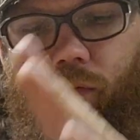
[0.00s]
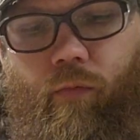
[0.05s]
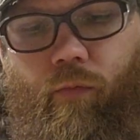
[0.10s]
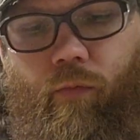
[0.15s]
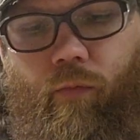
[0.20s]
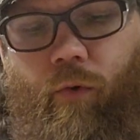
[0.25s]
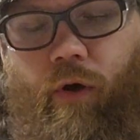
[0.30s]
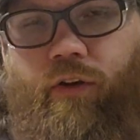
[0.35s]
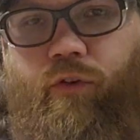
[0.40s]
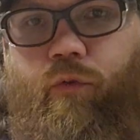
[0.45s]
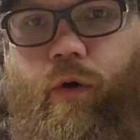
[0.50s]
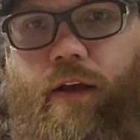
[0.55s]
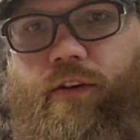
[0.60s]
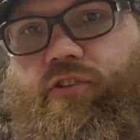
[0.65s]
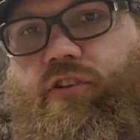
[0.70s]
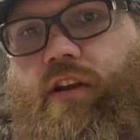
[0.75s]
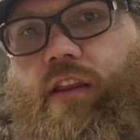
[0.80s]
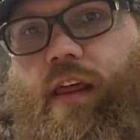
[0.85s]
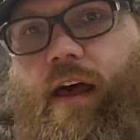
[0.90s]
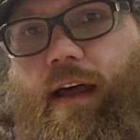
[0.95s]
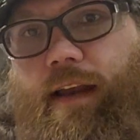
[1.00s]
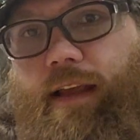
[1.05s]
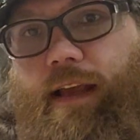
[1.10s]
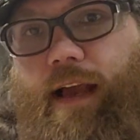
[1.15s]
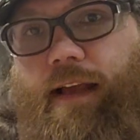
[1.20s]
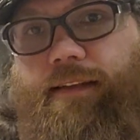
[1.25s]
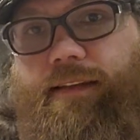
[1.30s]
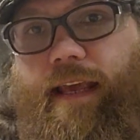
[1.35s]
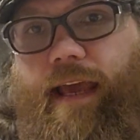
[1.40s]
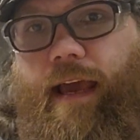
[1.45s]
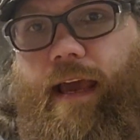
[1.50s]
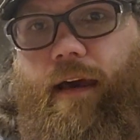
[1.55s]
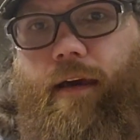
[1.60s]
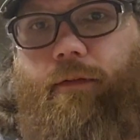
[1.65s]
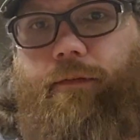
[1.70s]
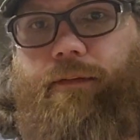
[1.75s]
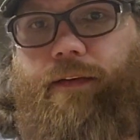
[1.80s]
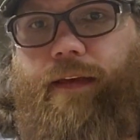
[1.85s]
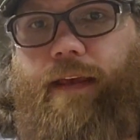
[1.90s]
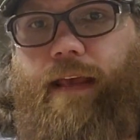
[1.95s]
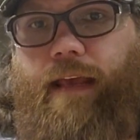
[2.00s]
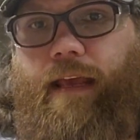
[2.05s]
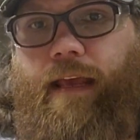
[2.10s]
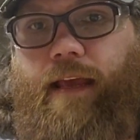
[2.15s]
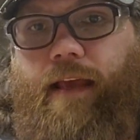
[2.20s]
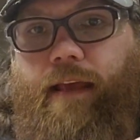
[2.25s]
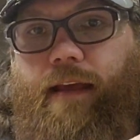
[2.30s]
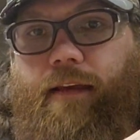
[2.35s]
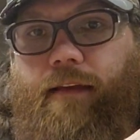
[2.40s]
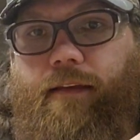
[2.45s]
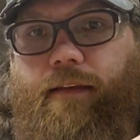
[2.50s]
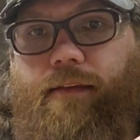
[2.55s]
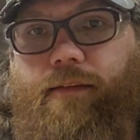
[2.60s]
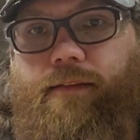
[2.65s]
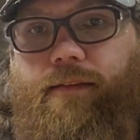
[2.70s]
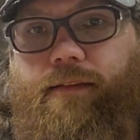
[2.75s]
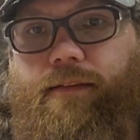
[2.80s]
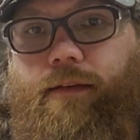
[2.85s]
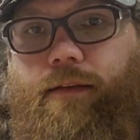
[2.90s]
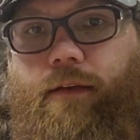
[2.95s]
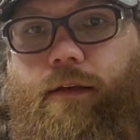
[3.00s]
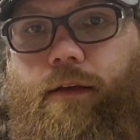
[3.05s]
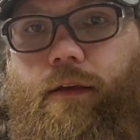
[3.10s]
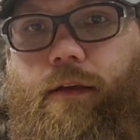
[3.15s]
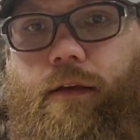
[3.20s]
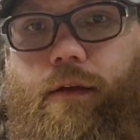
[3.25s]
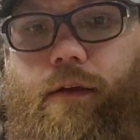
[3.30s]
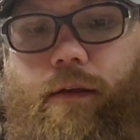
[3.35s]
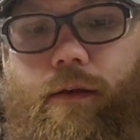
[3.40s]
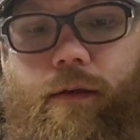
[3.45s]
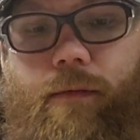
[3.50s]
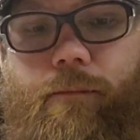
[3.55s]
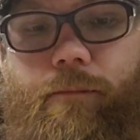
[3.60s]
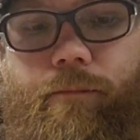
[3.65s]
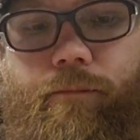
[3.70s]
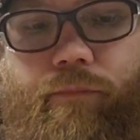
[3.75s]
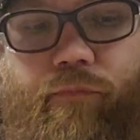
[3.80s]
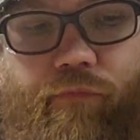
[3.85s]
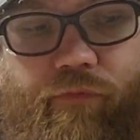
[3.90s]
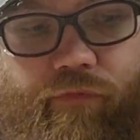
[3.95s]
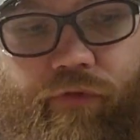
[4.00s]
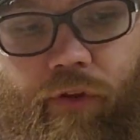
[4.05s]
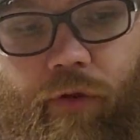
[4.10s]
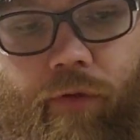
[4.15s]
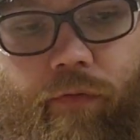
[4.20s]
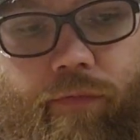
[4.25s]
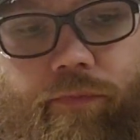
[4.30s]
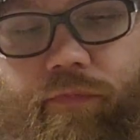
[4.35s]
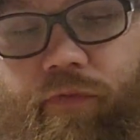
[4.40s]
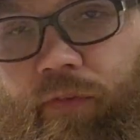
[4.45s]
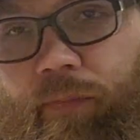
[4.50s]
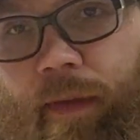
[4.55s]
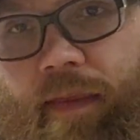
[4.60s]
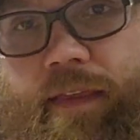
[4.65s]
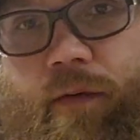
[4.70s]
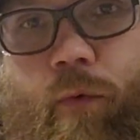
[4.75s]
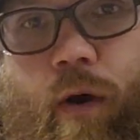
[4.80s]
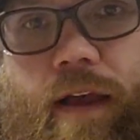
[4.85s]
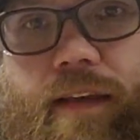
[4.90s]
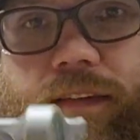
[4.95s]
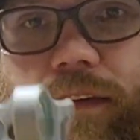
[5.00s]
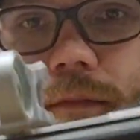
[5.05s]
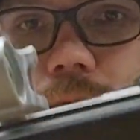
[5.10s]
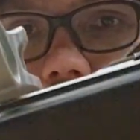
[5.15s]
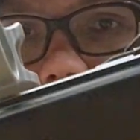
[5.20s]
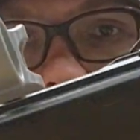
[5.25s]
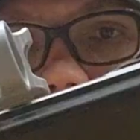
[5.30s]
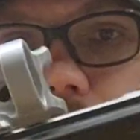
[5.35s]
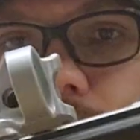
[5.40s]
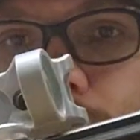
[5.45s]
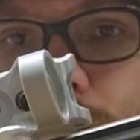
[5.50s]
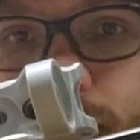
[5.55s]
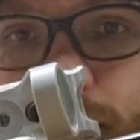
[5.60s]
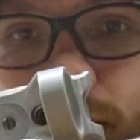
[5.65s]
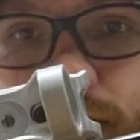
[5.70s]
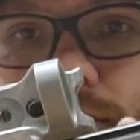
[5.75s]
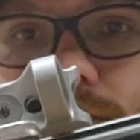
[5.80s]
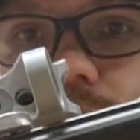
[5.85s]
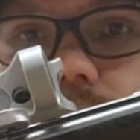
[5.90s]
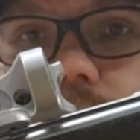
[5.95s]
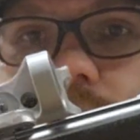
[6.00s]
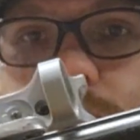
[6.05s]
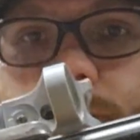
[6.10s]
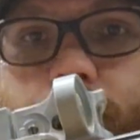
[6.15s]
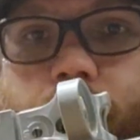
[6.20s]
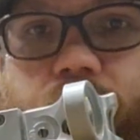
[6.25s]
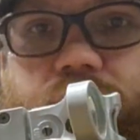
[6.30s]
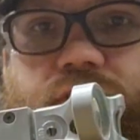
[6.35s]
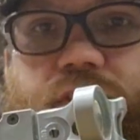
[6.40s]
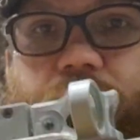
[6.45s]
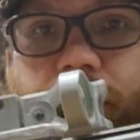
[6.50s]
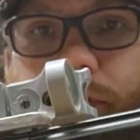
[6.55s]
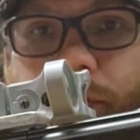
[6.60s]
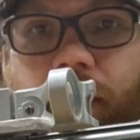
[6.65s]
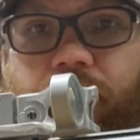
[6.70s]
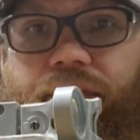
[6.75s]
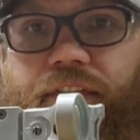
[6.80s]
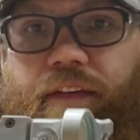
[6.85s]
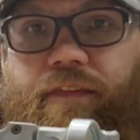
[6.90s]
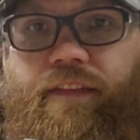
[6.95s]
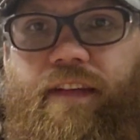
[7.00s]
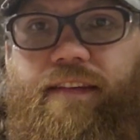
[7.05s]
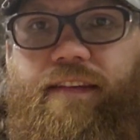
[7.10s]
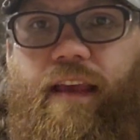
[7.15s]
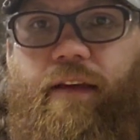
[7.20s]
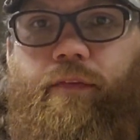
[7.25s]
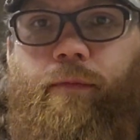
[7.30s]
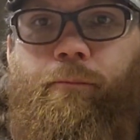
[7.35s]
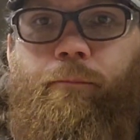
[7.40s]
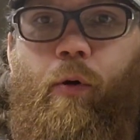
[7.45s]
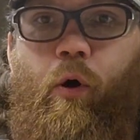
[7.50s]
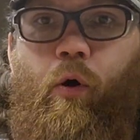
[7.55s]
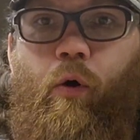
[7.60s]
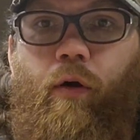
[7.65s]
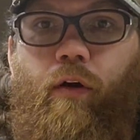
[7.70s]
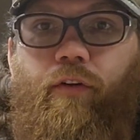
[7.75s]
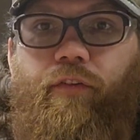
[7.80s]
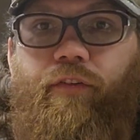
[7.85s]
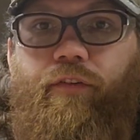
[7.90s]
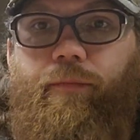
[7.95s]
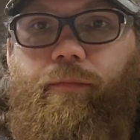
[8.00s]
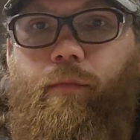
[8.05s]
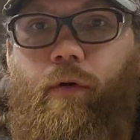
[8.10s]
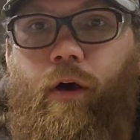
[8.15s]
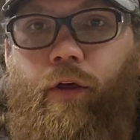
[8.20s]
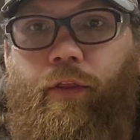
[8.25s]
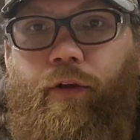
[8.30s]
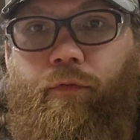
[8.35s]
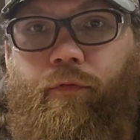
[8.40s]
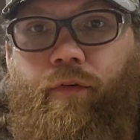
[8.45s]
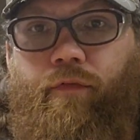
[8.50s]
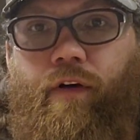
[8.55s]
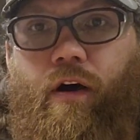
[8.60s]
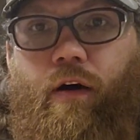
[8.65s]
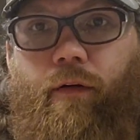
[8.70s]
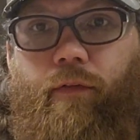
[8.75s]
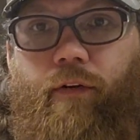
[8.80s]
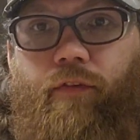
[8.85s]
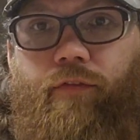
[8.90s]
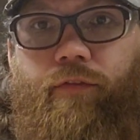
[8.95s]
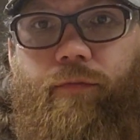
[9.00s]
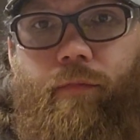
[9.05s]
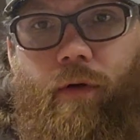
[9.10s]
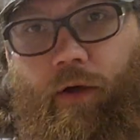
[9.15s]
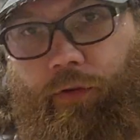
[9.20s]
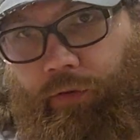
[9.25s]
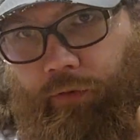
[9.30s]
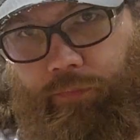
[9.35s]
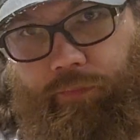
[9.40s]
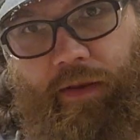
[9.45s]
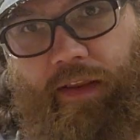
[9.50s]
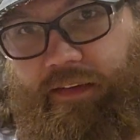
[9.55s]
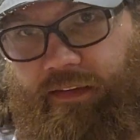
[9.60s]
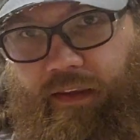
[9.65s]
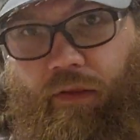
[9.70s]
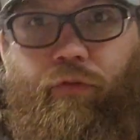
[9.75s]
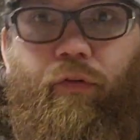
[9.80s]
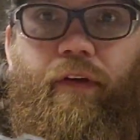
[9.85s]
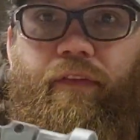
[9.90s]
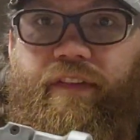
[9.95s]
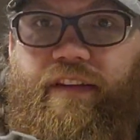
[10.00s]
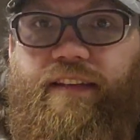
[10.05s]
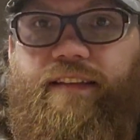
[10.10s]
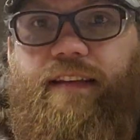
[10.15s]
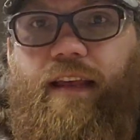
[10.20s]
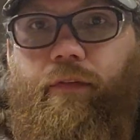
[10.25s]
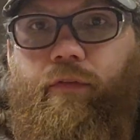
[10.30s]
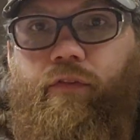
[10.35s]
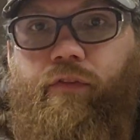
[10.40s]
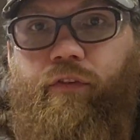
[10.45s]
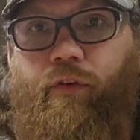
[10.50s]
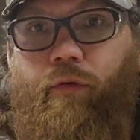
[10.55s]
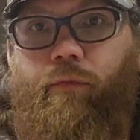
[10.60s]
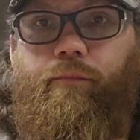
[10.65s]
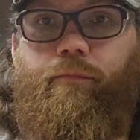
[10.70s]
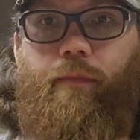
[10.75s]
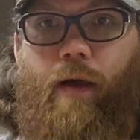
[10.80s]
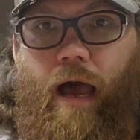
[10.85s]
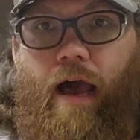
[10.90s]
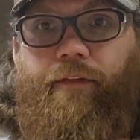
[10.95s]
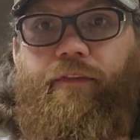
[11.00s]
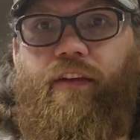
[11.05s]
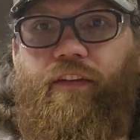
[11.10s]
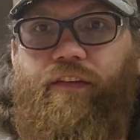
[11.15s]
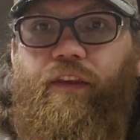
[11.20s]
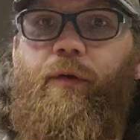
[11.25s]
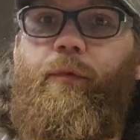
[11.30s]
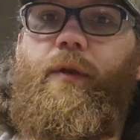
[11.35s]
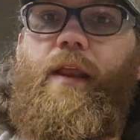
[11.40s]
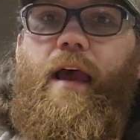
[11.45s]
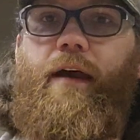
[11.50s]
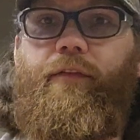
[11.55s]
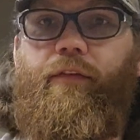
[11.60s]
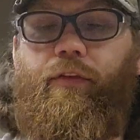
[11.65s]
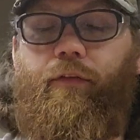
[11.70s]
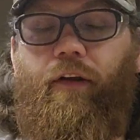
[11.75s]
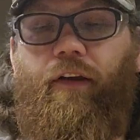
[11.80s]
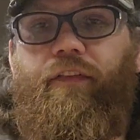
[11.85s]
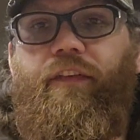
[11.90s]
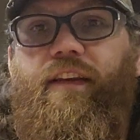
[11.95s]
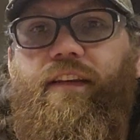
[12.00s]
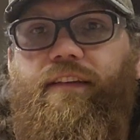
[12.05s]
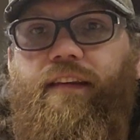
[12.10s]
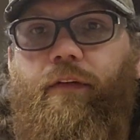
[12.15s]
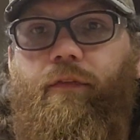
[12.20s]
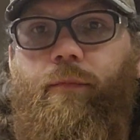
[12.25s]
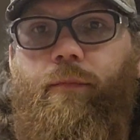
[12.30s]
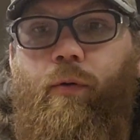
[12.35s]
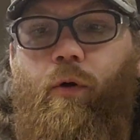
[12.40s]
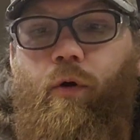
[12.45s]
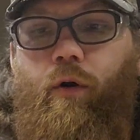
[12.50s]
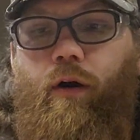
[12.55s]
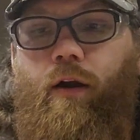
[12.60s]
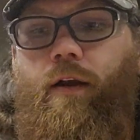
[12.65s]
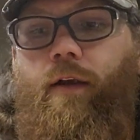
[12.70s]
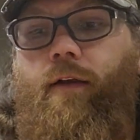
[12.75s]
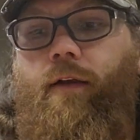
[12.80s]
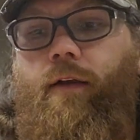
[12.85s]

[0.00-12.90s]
One question a lot of guys have is, so Smith & Wesson puts 357 bores on their revolvers. This is a 357, so obviously it would have a 357 bore.